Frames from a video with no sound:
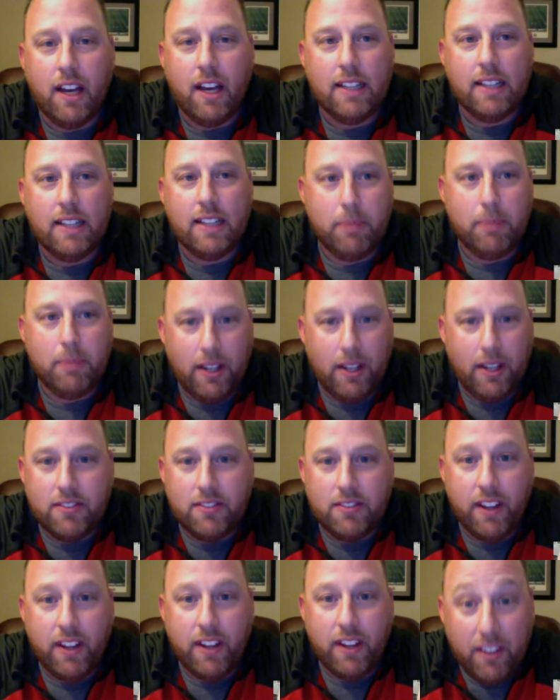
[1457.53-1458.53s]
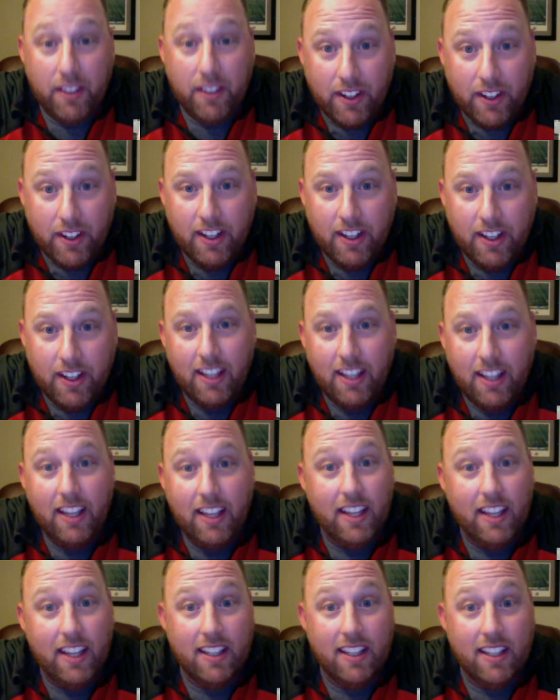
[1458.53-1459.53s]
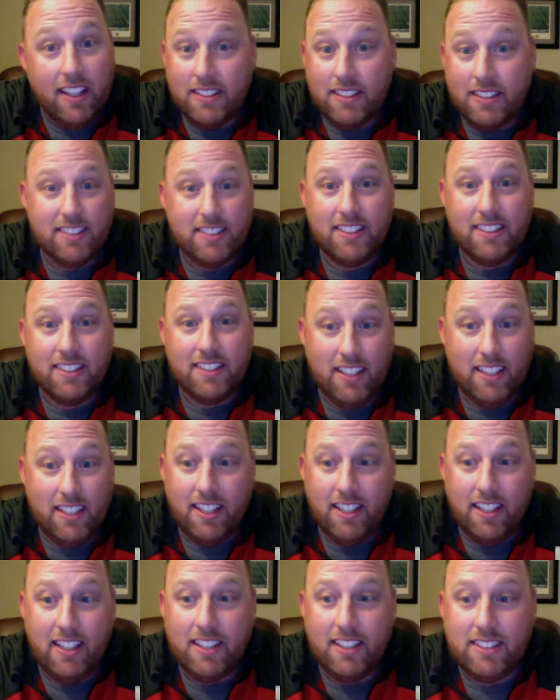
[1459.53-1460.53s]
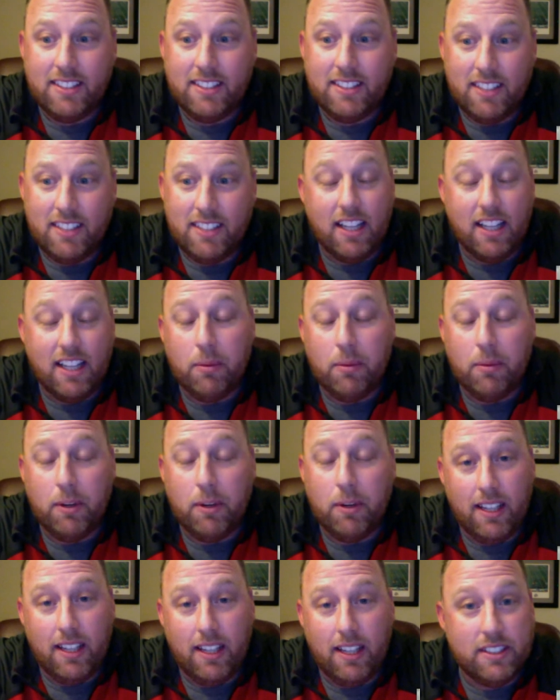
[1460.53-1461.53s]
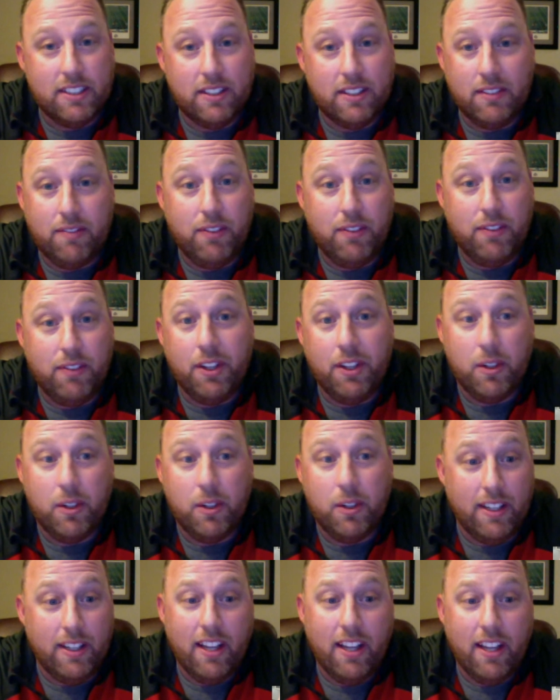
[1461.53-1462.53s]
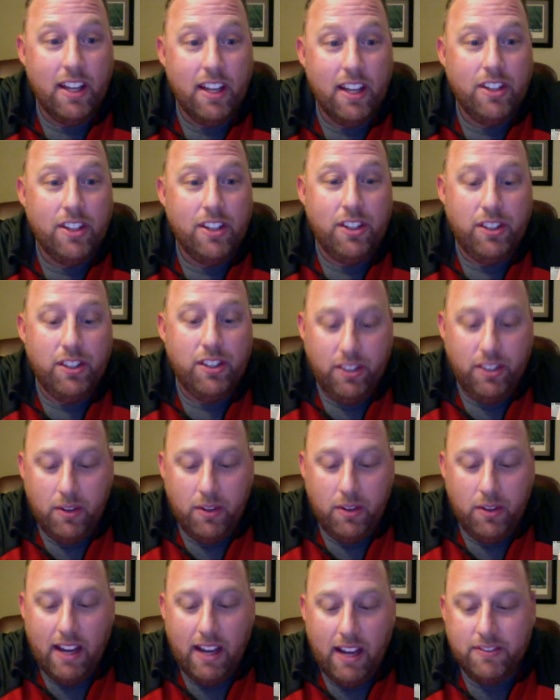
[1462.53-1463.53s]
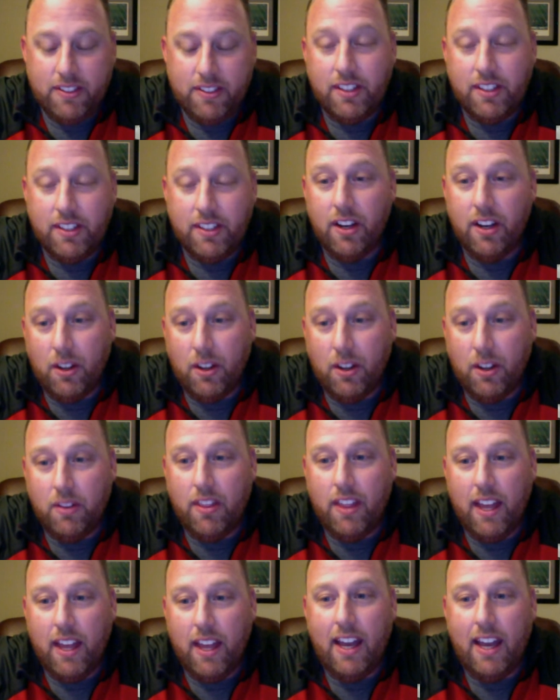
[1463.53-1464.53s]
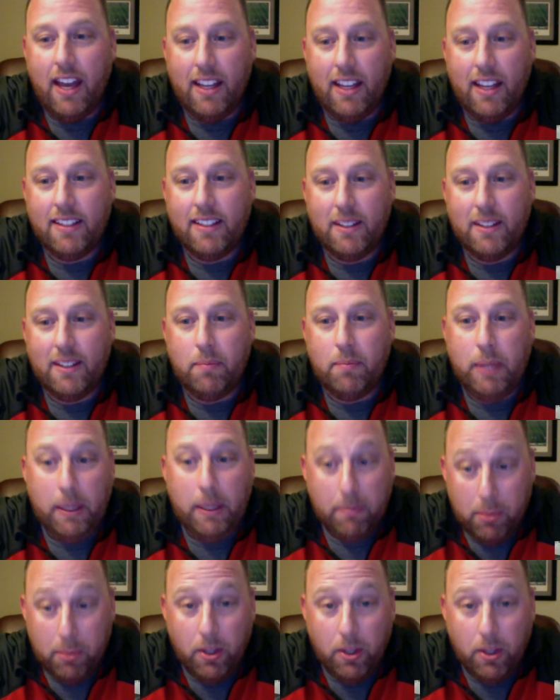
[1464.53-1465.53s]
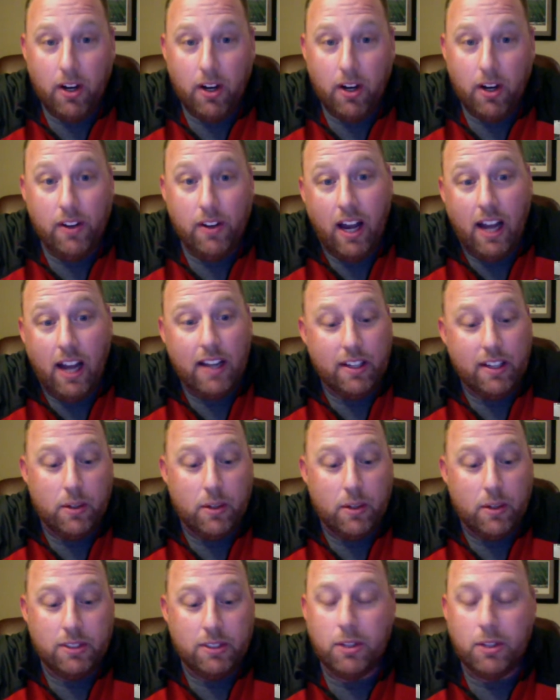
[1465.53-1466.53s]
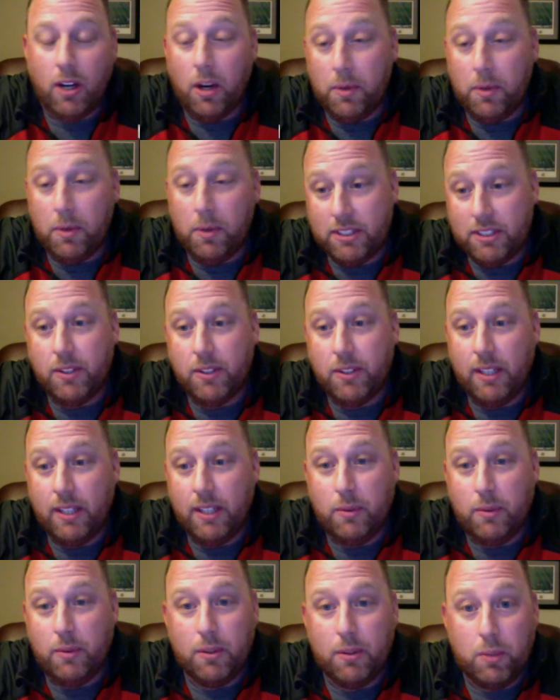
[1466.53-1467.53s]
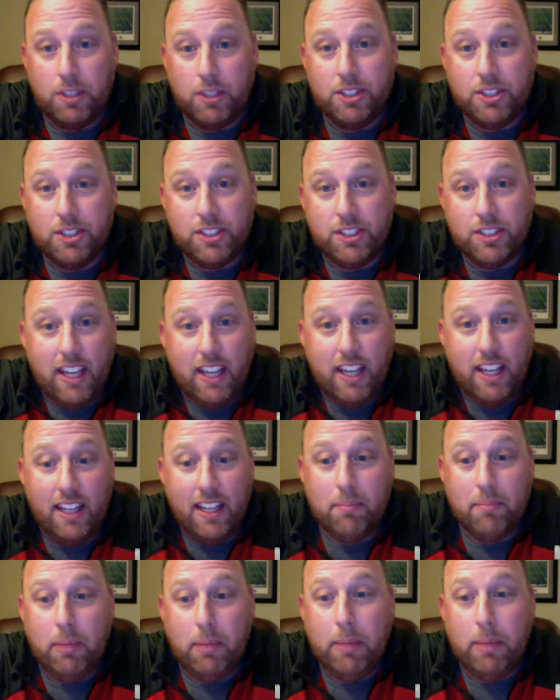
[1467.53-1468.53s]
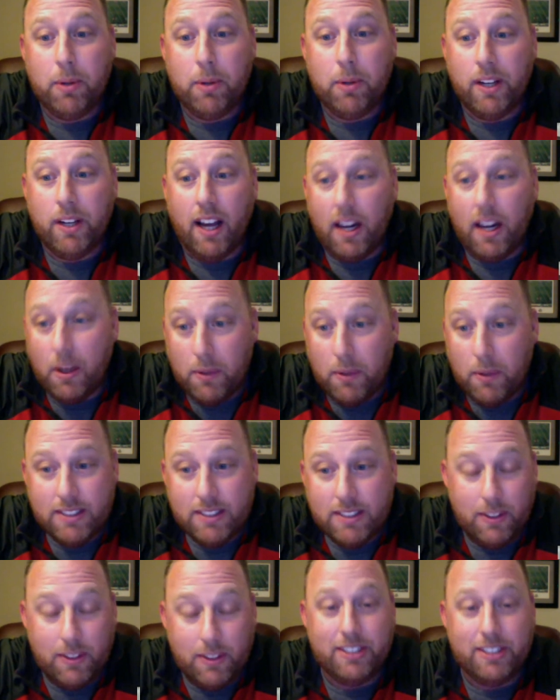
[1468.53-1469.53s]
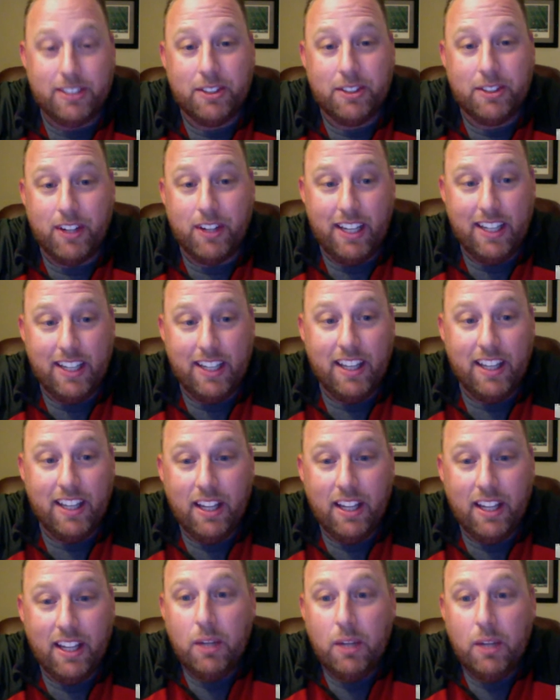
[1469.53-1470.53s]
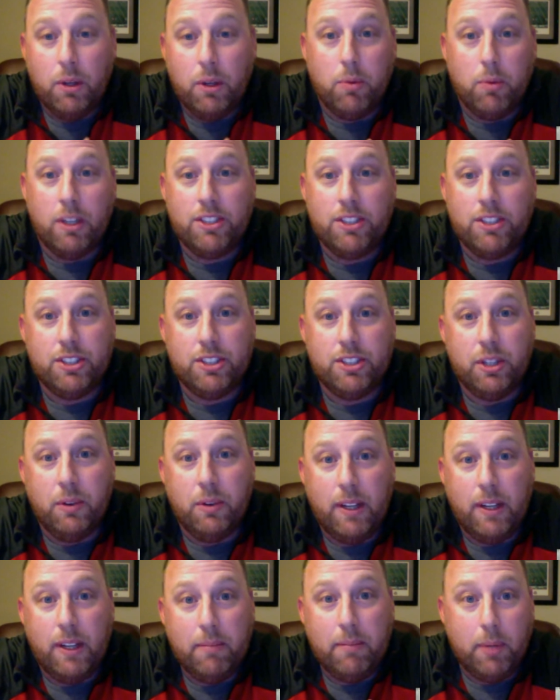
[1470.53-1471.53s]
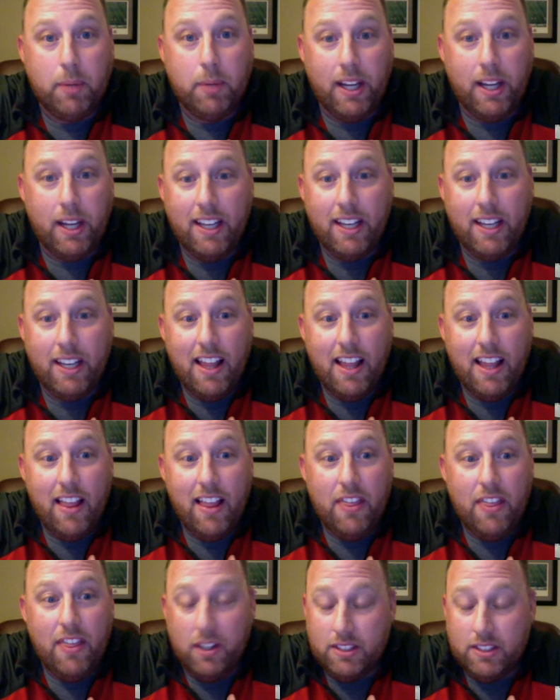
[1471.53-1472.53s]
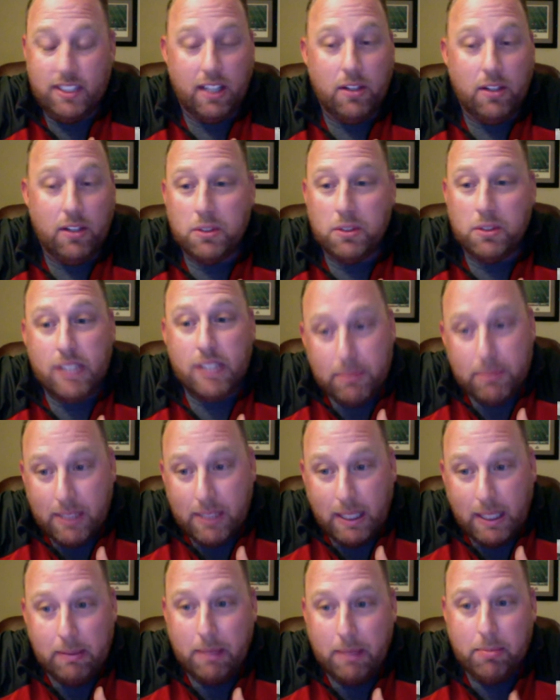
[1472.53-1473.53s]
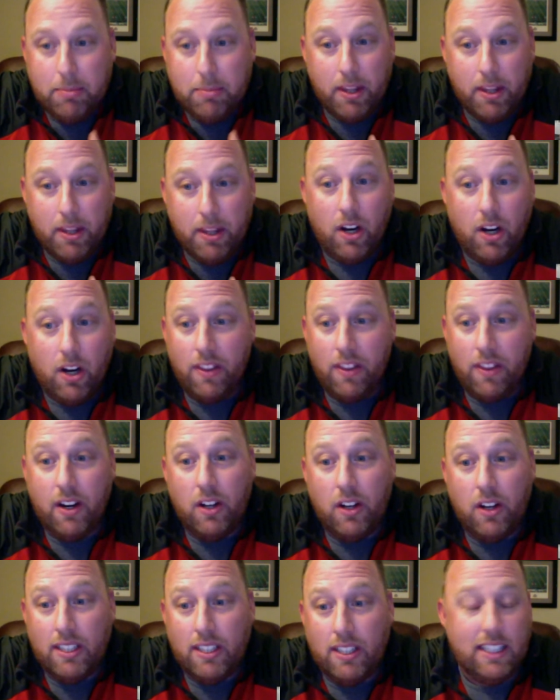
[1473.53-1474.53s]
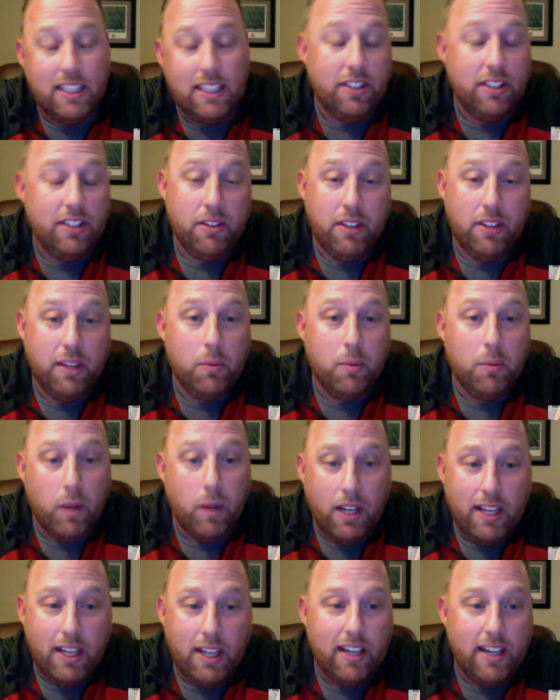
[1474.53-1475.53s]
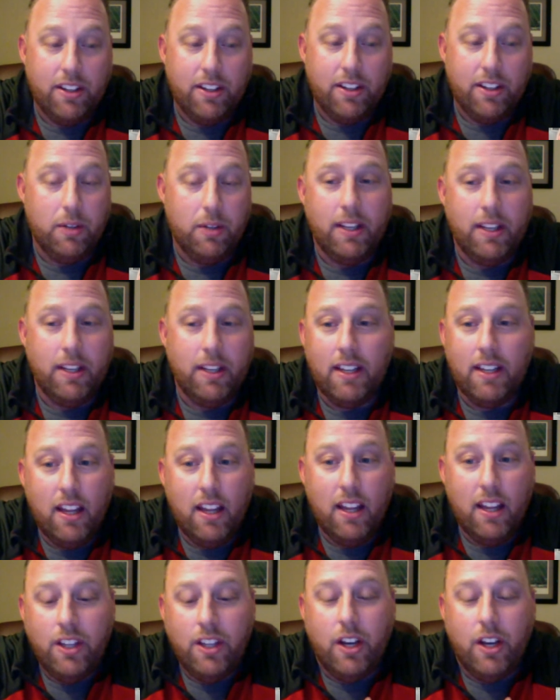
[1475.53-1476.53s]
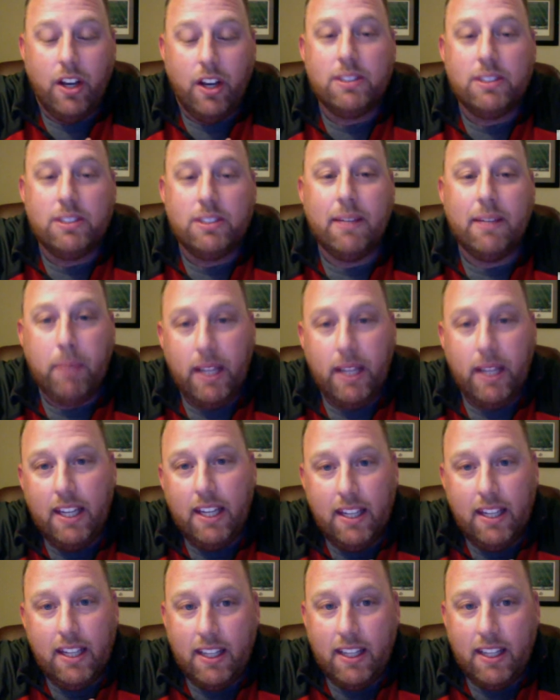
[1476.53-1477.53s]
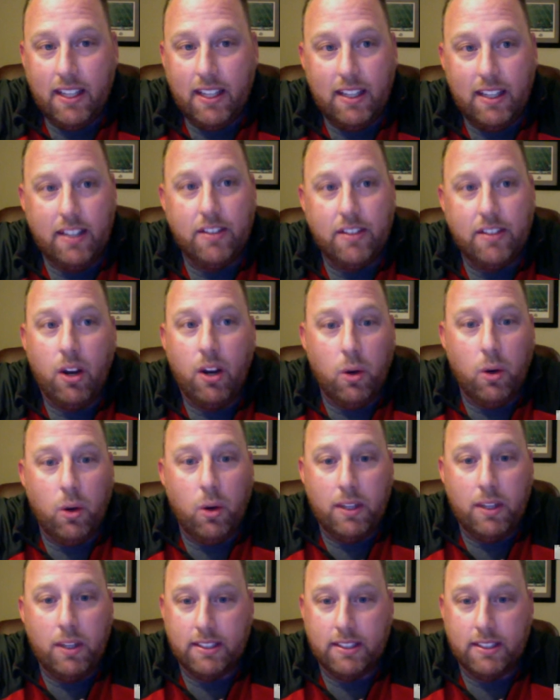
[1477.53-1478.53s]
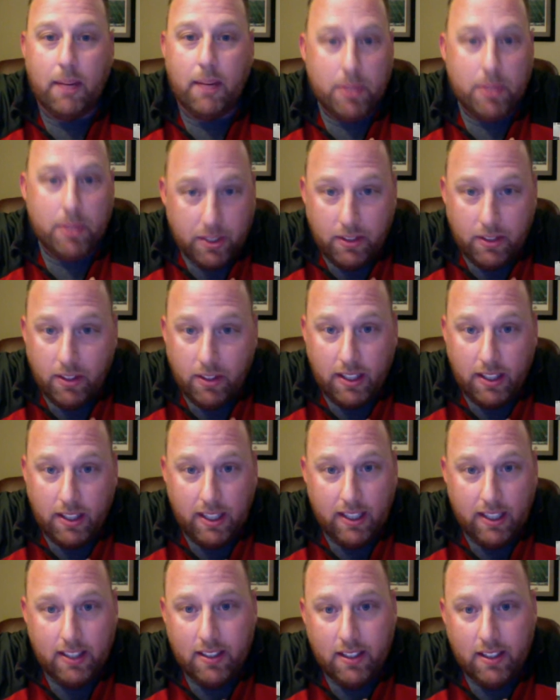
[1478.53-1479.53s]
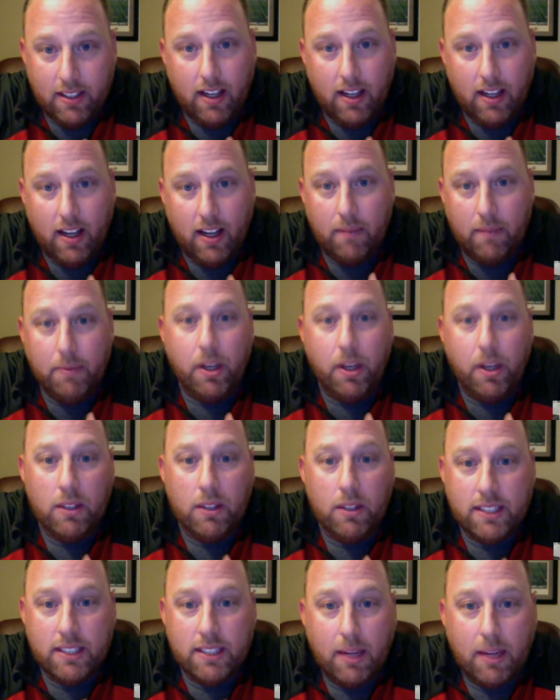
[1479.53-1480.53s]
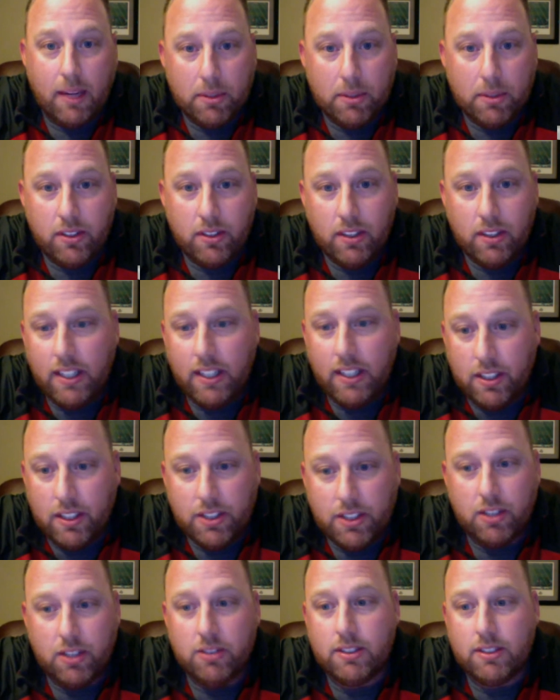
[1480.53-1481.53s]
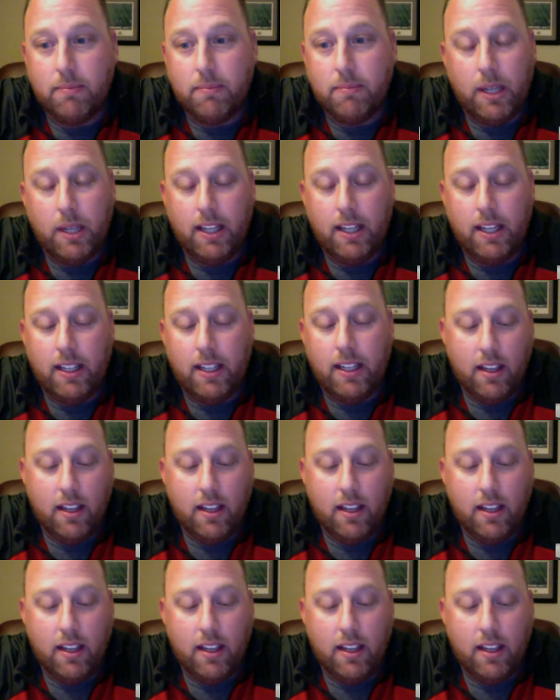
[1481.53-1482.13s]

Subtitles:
experience failure it's not a realistic view, and you have to know that people are not going to always agree with what you're saying. People are not always going to agree with what you're doing, but there's that whole subset of people that are listening to you, that want to hear you. And to me, no is an opportunity. No is an opportunity to show somebody